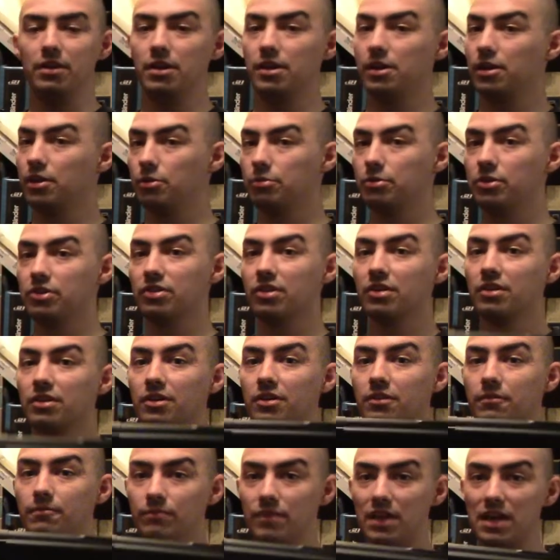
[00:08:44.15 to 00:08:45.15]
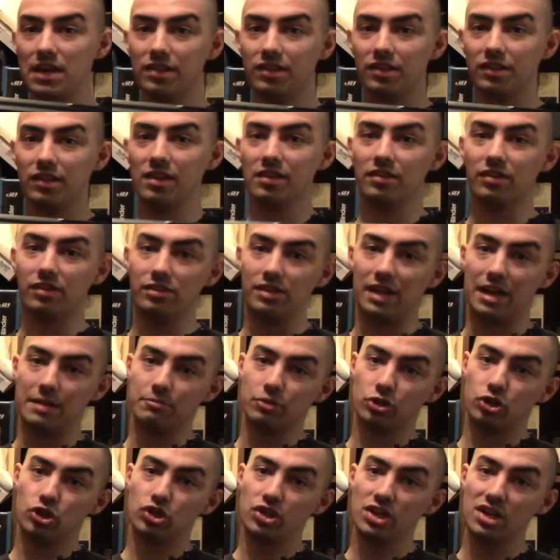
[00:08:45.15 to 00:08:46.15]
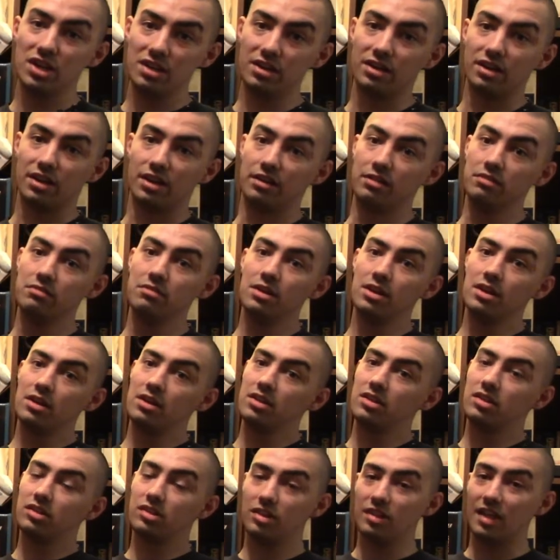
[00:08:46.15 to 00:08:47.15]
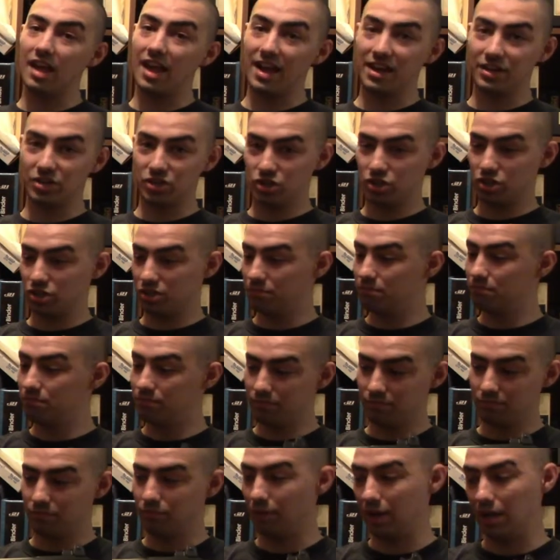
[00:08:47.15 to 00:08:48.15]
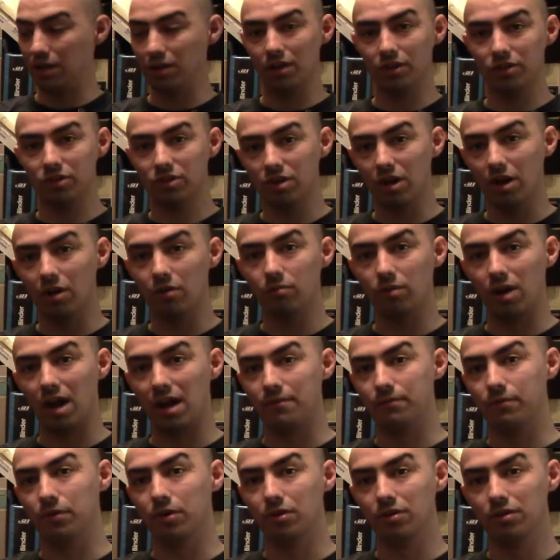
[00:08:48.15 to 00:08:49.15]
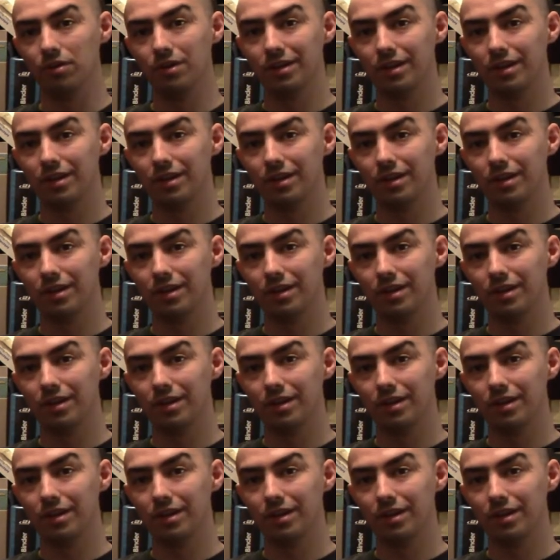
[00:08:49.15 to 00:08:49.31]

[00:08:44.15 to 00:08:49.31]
In other words, this is a light machine gun slash, well, assault rifle.